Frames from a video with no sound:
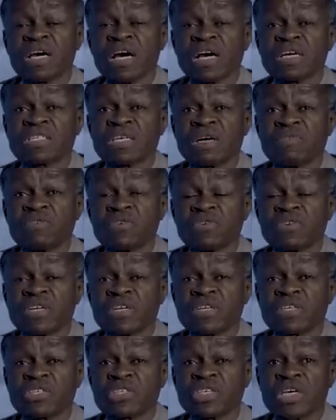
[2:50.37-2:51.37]
as I've
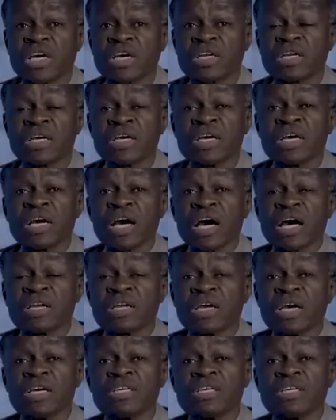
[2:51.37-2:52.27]
already said. And